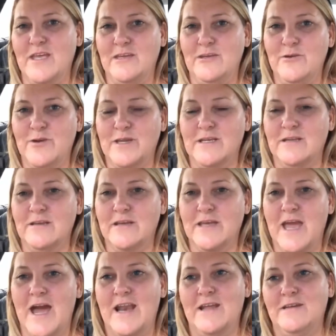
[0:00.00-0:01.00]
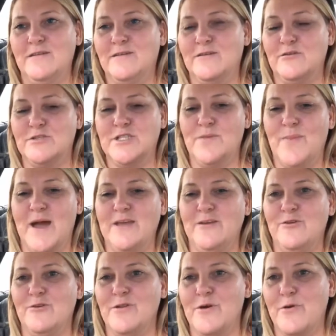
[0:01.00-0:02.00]
you can look at it search it by
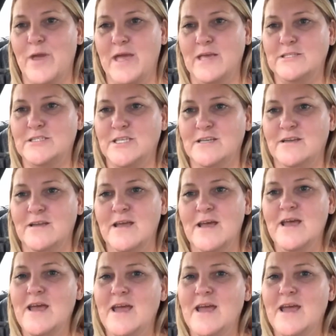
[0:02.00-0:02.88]
your location